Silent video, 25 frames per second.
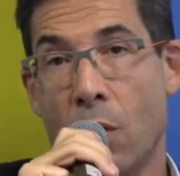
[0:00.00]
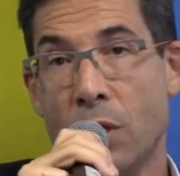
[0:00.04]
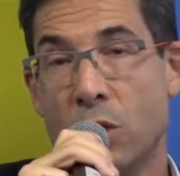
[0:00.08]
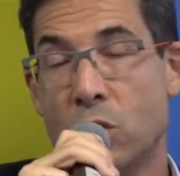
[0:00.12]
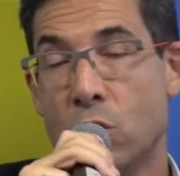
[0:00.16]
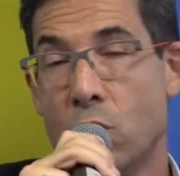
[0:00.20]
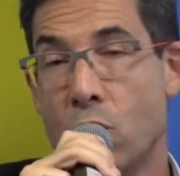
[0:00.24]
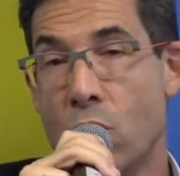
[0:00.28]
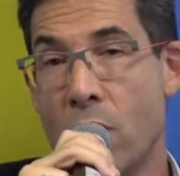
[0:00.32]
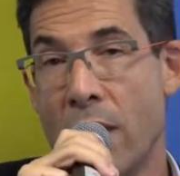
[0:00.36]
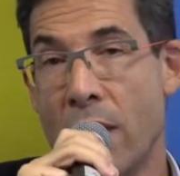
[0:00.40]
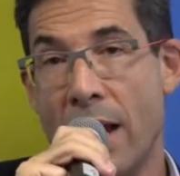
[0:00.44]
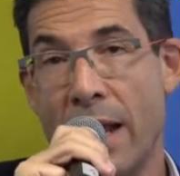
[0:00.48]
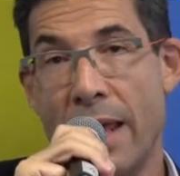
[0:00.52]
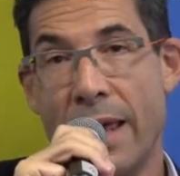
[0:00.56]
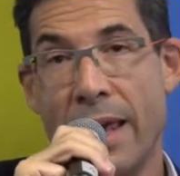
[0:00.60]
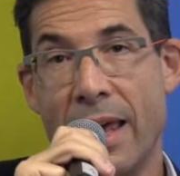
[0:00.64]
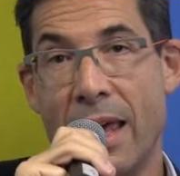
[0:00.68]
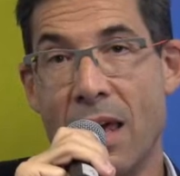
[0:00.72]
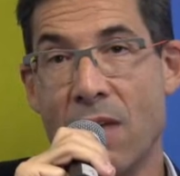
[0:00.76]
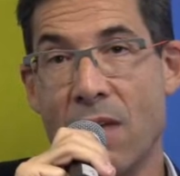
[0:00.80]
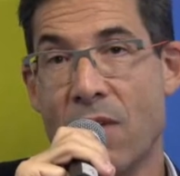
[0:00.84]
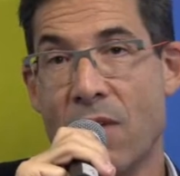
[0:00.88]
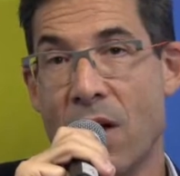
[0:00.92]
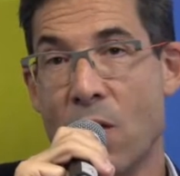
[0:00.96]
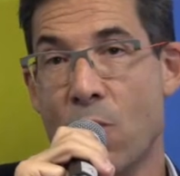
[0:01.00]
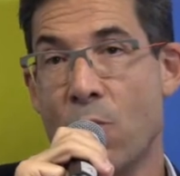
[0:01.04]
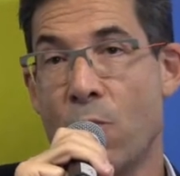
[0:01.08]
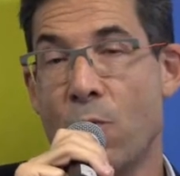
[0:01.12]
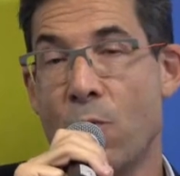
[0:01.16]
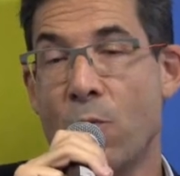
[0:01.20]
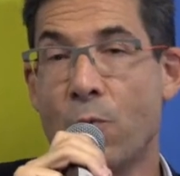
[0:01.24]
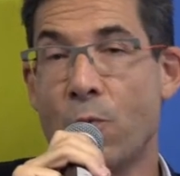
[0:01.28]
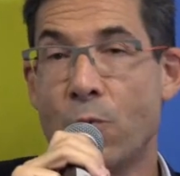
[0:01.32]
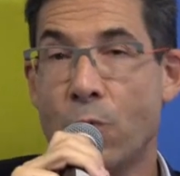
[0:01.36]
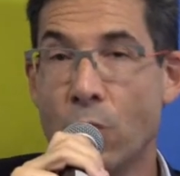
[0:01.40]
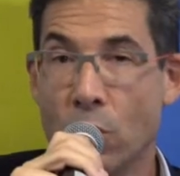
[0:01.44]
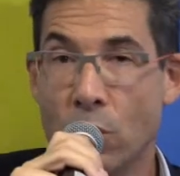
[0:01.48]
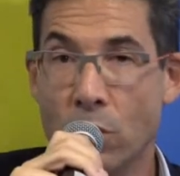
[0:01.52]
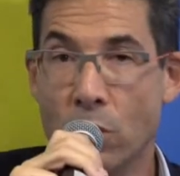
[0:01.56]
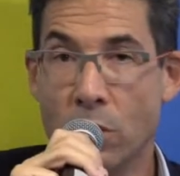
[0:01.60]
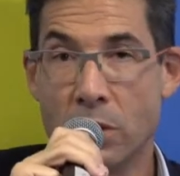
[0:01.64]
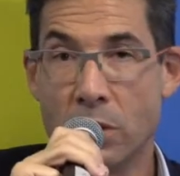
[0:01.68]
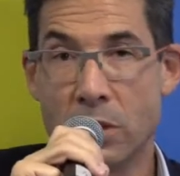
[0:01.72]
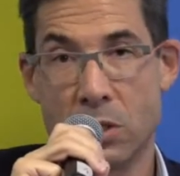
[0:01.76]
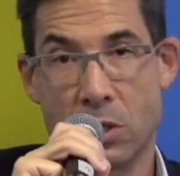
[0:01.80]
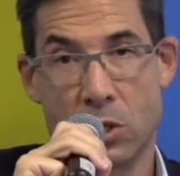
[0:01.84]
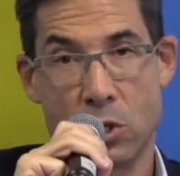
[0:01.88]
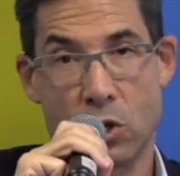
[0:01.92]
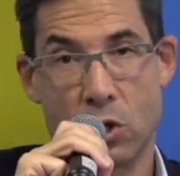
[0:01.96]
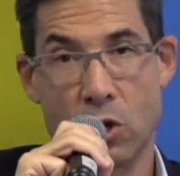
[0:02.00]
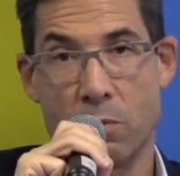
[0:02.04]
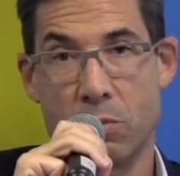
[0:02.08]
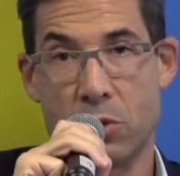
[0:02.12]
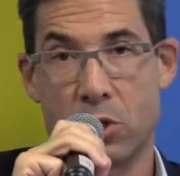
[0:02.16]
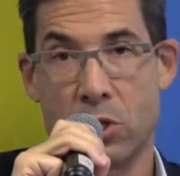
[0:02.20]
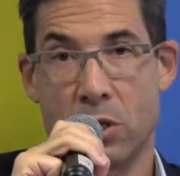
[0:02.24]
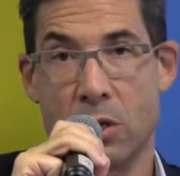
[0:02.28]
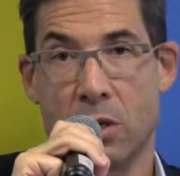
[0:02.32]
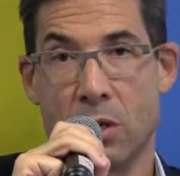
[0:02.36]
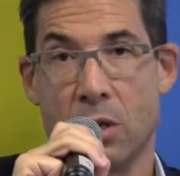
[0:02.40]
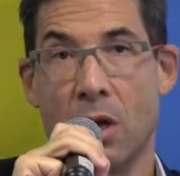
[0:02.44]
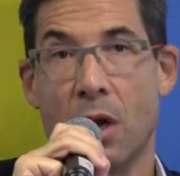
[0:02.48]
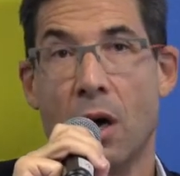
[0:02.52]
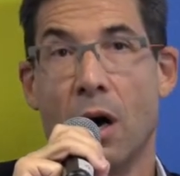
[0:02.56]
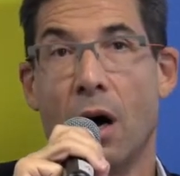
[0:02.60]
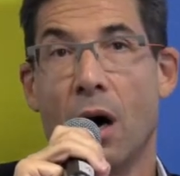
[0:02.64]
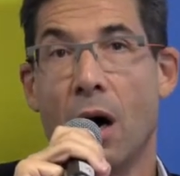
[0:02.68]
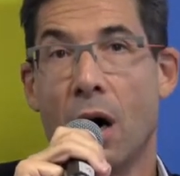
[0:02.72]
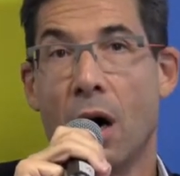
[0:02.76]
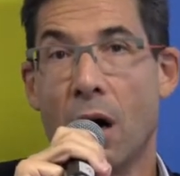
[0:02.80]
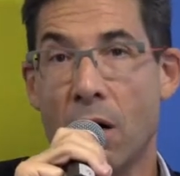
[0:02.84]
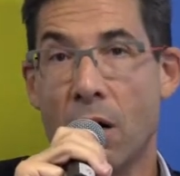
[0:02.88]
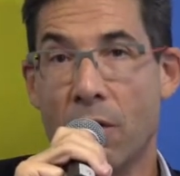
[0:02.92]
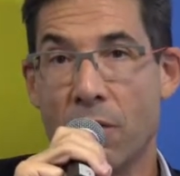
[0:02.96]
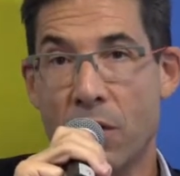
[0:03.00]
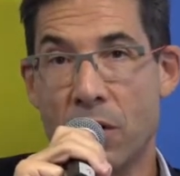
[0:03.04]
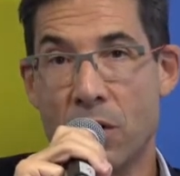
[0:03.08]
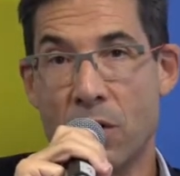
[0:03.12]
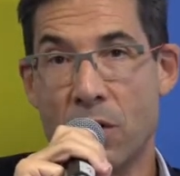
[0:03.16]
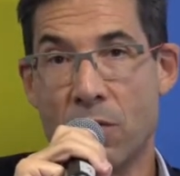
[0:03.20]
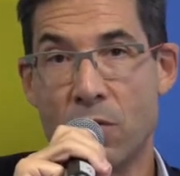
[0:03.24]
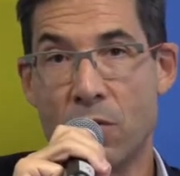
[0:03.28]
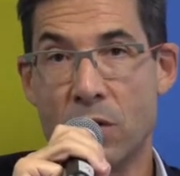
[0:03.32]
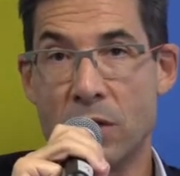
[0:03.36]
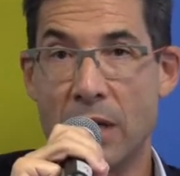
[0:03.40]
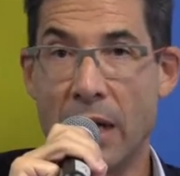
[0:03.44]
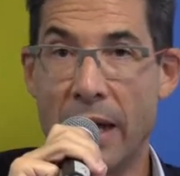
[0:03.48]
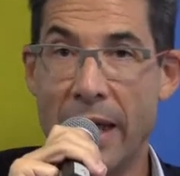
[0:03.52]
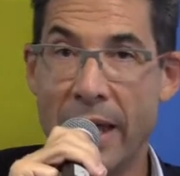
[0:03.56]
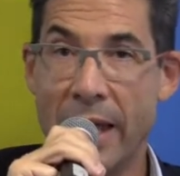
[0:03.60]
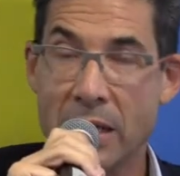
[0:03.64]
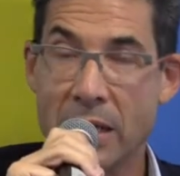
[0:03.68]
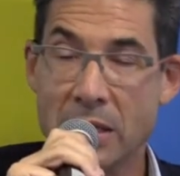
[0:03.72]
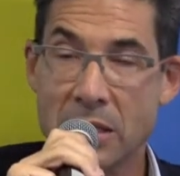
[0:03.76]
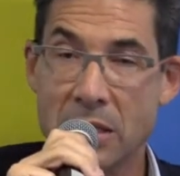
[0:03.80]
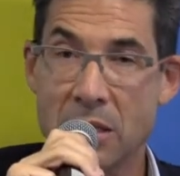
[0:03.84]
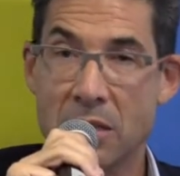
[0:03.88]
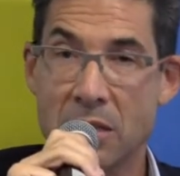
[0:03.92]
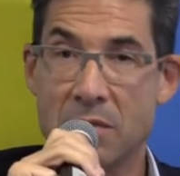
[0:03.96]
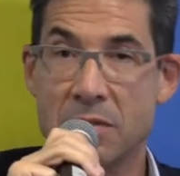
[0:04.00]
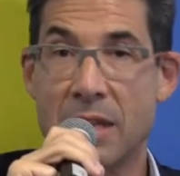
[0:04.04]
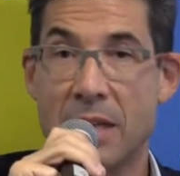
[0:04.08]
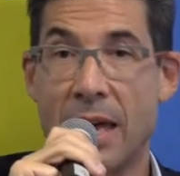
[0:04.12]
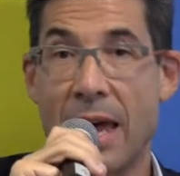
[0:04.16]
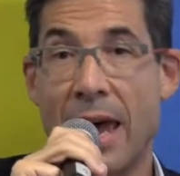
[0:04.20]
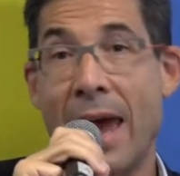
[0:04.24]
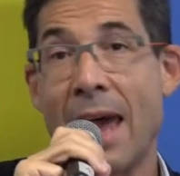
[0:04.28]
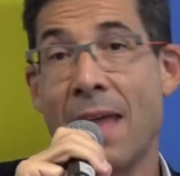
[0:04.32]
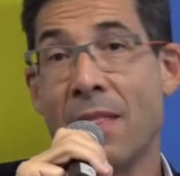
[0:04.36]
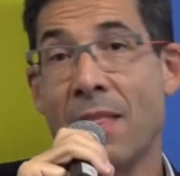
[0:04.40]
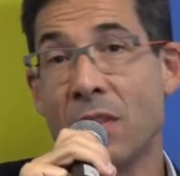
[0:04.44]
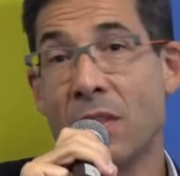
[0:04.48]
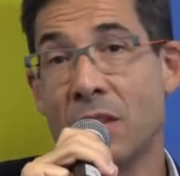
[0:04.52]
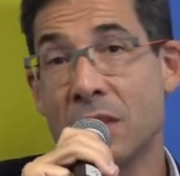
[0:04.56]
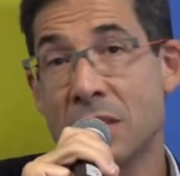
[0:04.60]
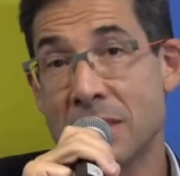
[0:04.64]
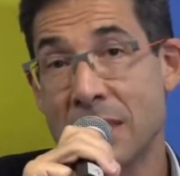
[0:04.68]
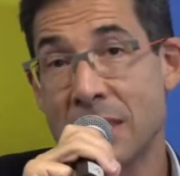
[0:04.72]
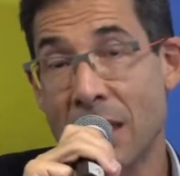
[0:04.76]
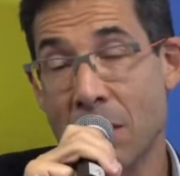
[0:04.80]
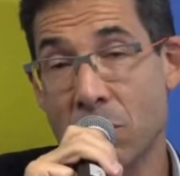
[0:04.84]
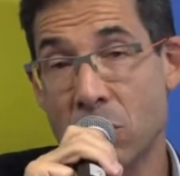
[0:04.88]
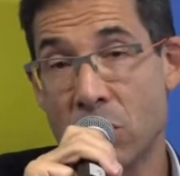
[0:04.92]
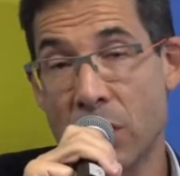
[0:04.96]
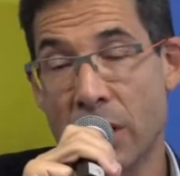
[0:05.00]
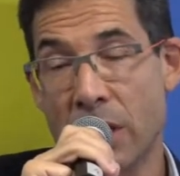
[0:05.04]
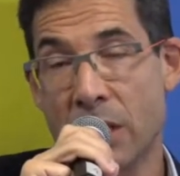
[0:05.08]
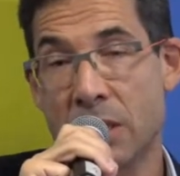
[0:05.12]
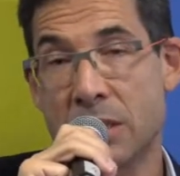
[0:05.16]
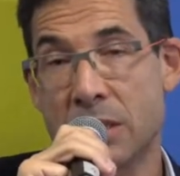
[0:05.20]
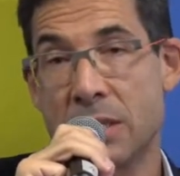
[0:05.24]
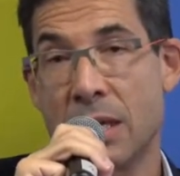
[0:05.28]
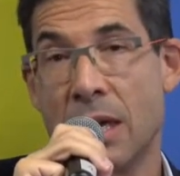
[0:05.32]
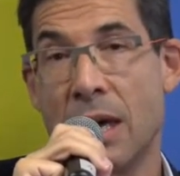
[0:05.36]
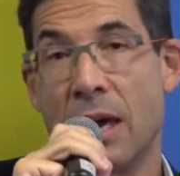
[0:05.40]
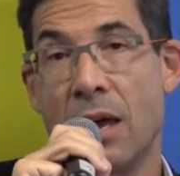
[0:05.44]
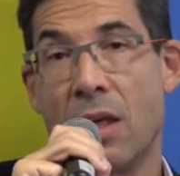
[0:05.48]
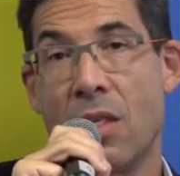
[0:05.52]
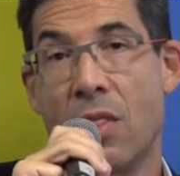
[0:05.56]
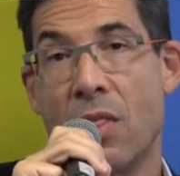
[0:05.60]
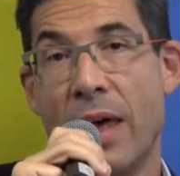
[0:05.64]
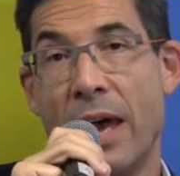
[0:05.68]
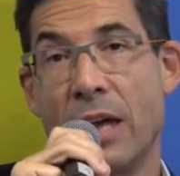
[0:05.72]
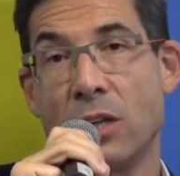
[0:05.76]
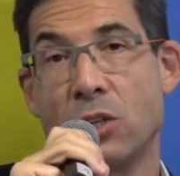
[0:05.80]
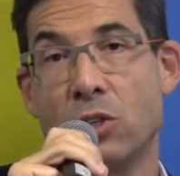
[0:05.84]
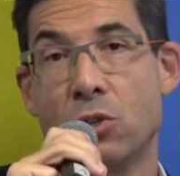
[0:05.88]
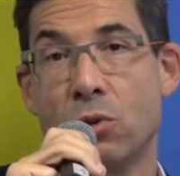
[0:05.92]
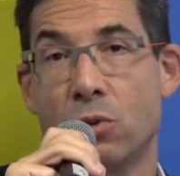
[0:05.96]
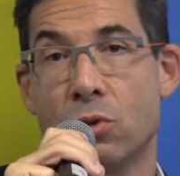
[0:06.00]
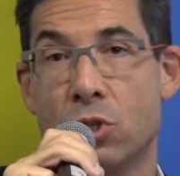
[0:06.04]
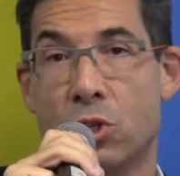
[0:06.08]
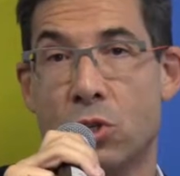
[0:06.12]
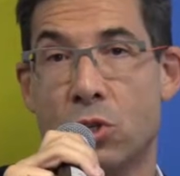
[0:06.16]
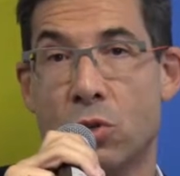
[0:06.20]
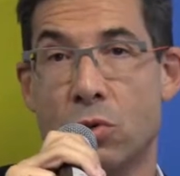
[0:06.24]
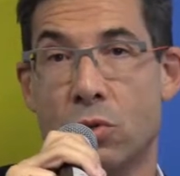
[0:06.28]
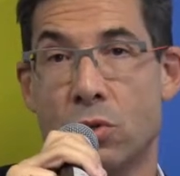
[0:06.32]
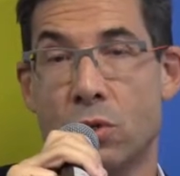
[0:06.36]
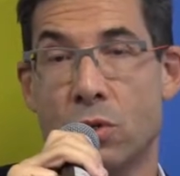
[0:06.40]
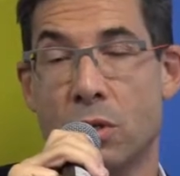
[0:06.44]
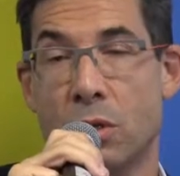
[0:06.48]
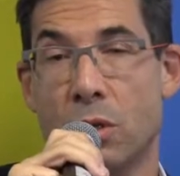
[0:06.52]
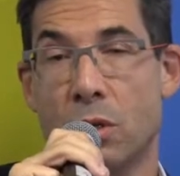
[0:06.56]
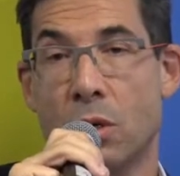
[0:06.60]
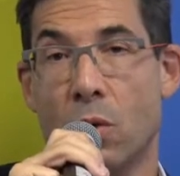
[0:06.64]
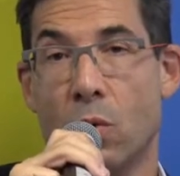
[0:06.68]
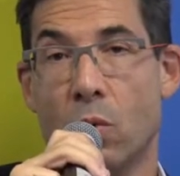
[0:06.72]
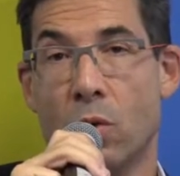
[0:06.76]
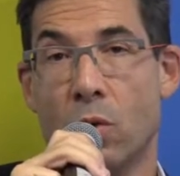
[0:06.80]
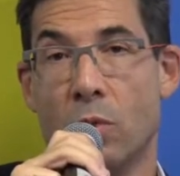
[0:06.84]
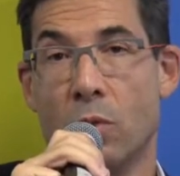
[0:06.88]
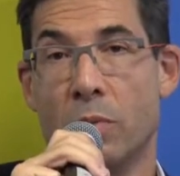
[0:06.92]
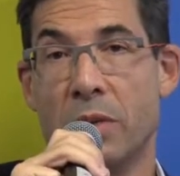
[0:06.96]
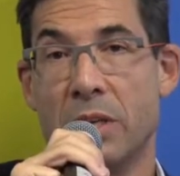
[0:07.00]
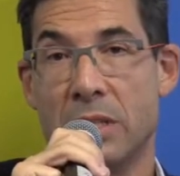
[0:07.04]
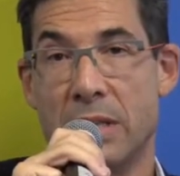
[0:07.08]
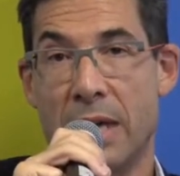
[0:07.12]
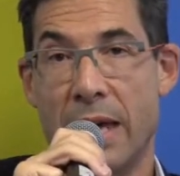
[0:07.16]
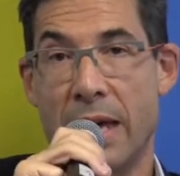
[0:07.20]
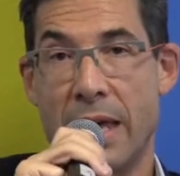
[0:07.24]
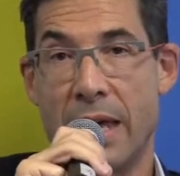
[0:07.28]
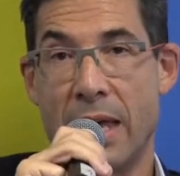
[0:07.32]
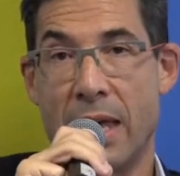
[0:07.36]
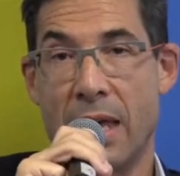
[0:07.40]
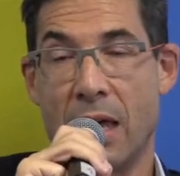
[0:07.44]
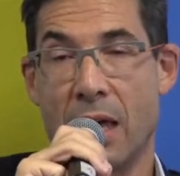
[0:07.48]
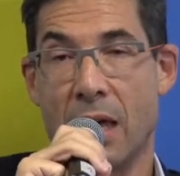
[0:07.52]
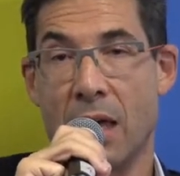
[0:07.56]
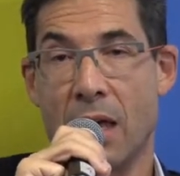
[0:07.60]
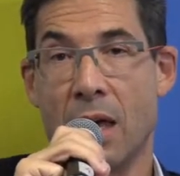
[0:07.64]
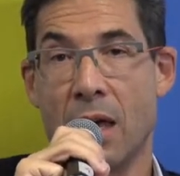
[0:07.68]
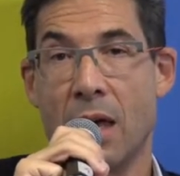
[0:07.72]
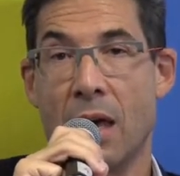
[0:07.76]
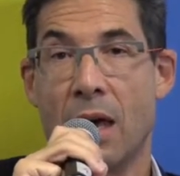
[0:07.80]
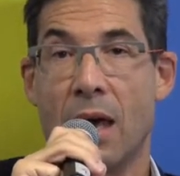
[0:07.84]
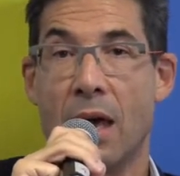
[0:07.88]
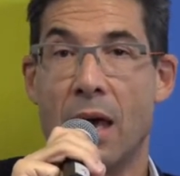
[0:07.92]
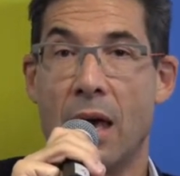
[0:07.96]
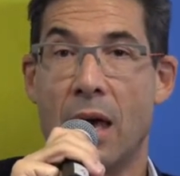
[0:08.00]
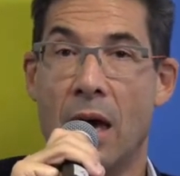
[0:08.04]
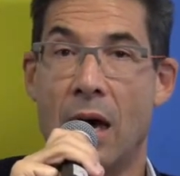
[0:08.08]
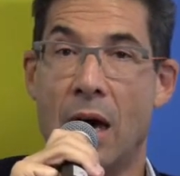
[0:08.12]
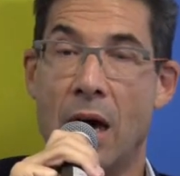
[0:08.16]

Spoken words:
which really give a full description of the different electives and the subjects that your children will be taking